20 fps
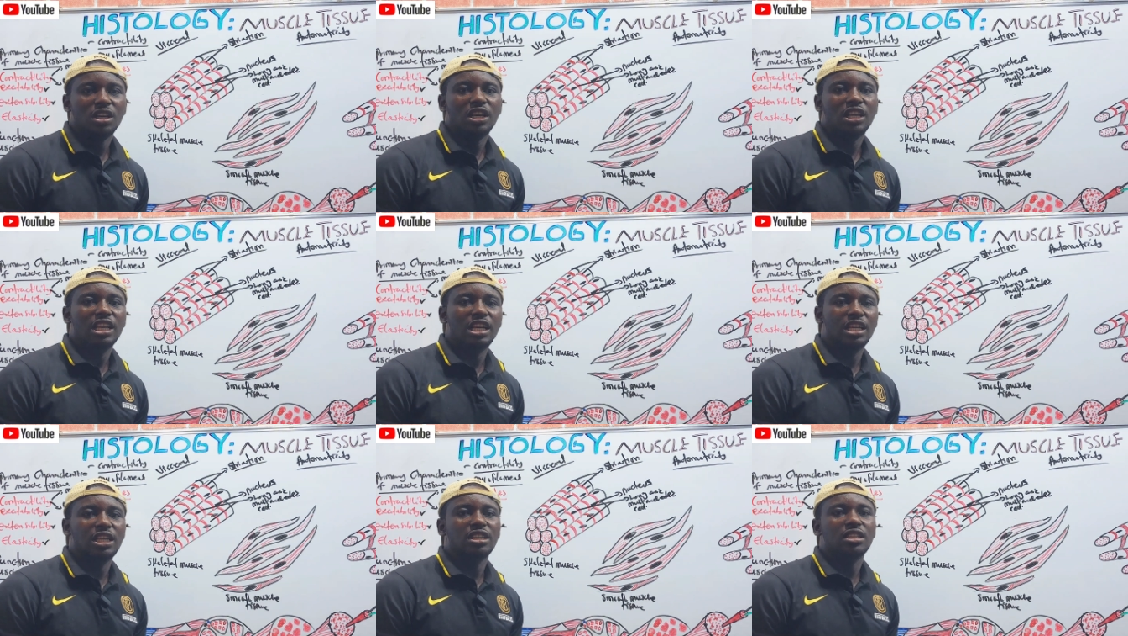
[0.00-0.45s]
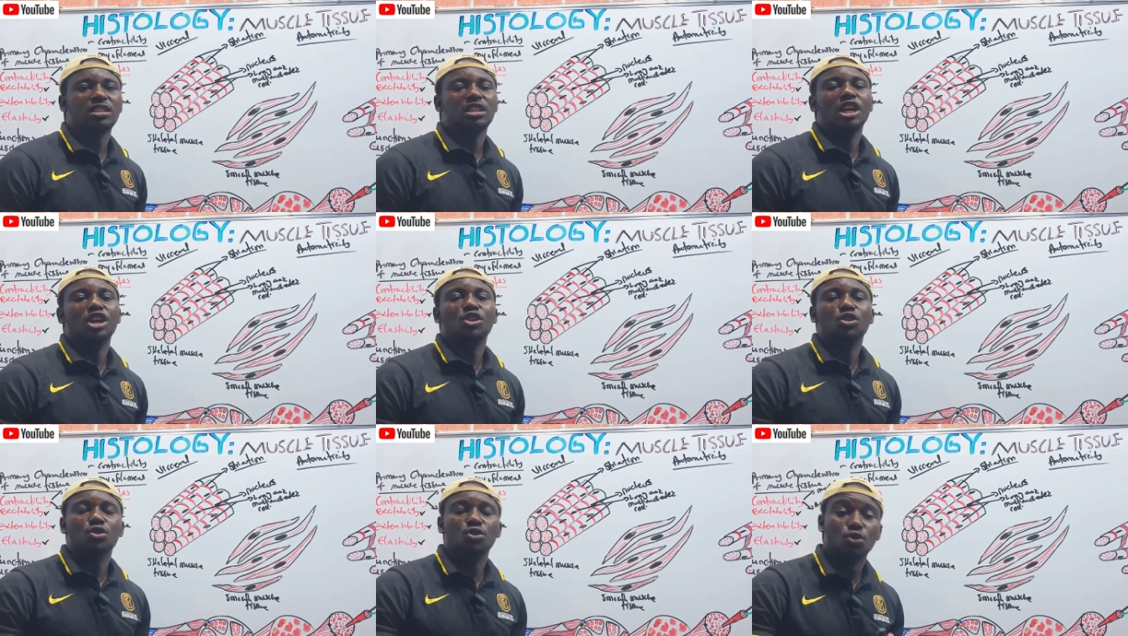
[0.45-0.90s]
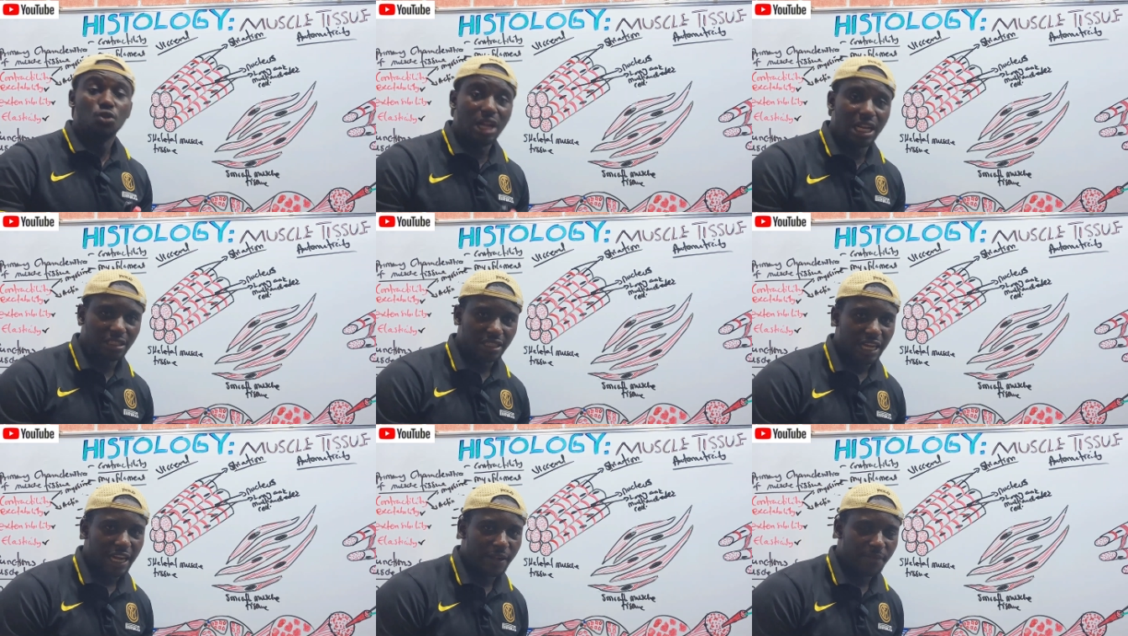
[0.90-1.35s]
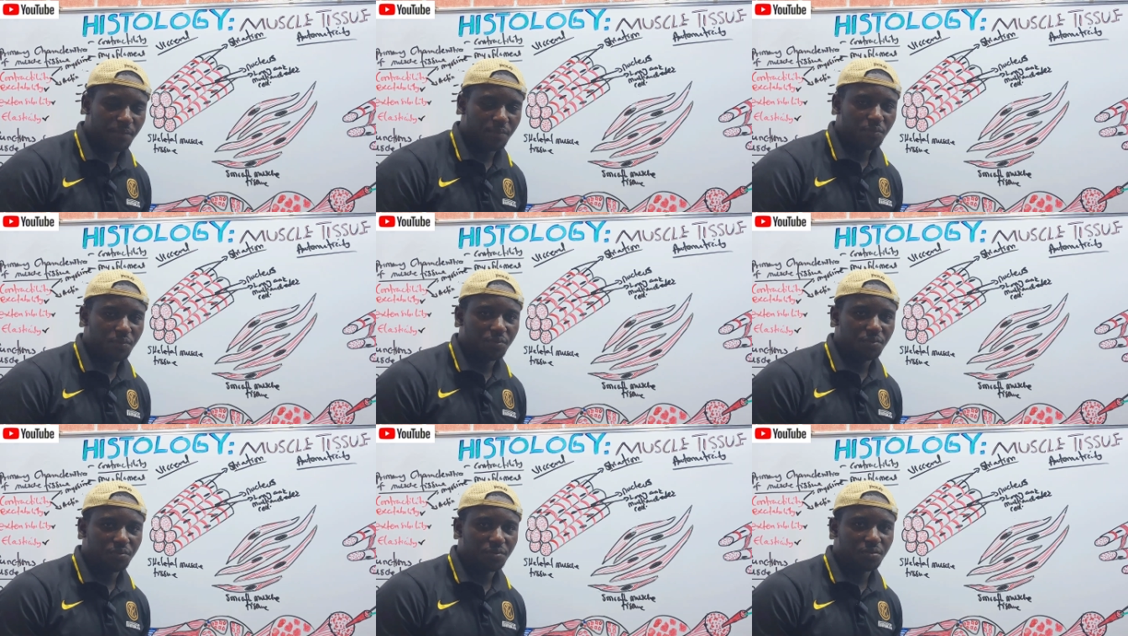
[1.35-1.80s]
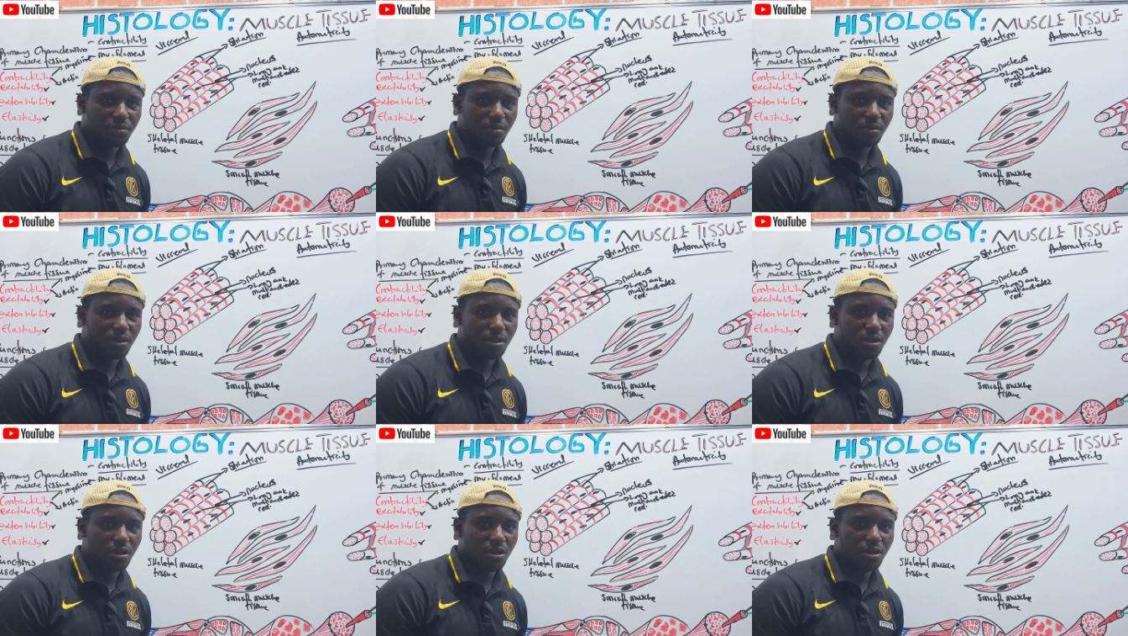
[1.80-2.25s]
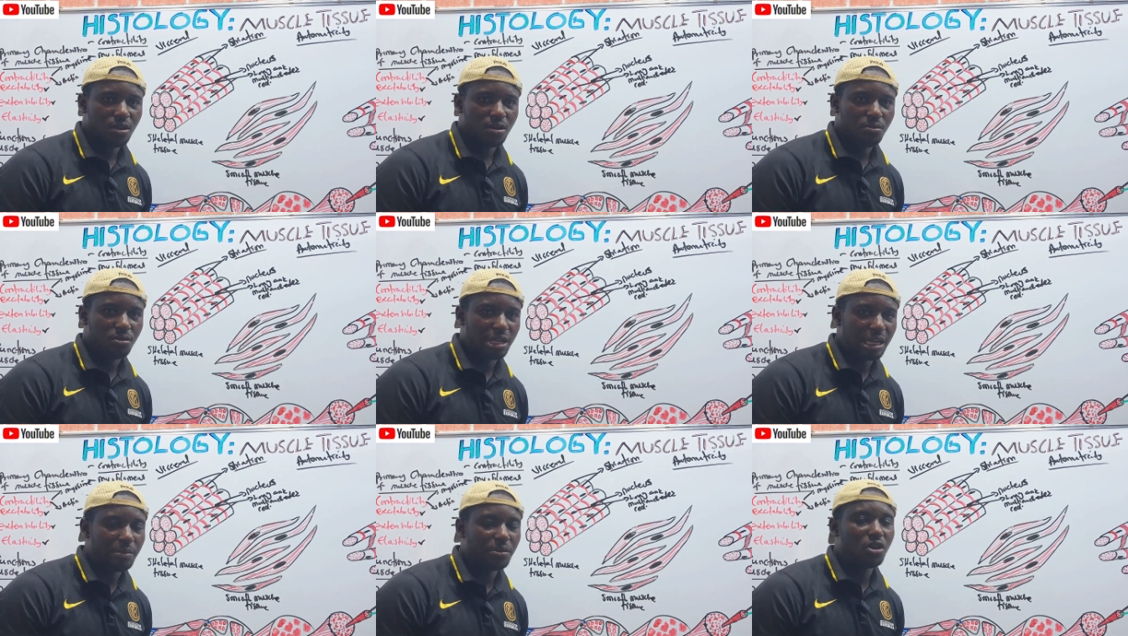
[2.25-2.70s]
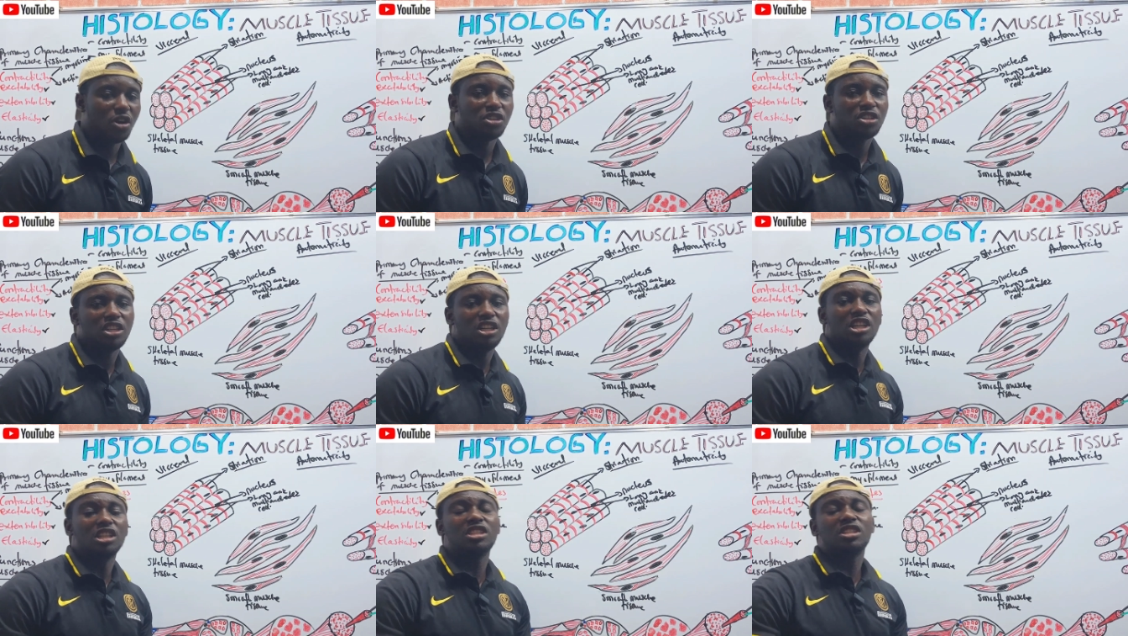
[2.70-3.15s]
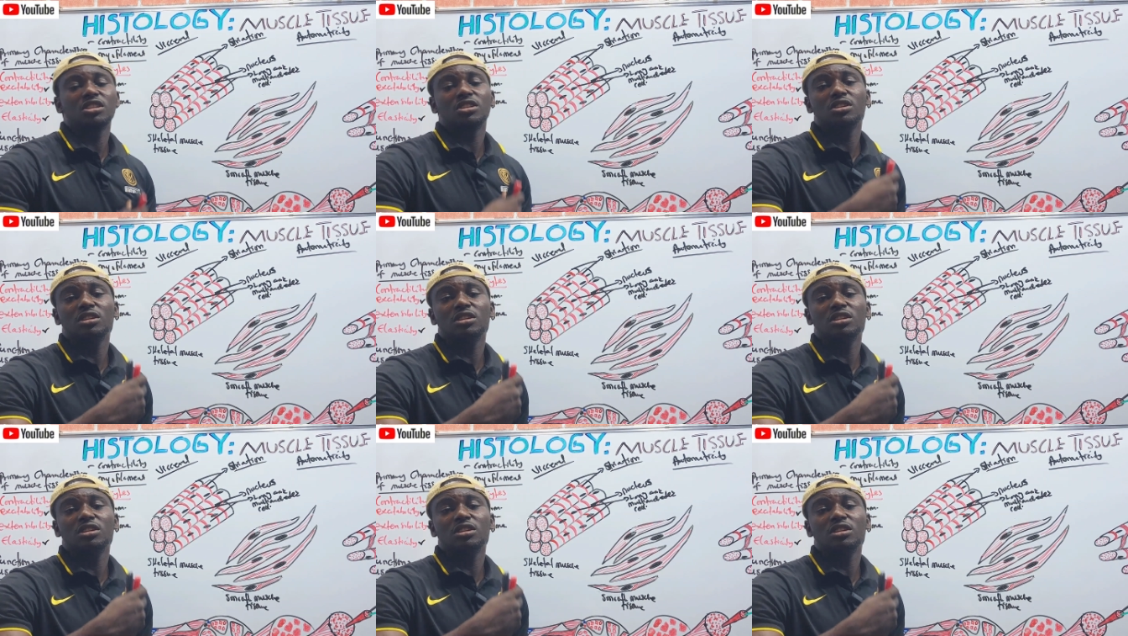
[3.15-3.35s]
In the ureter. Because it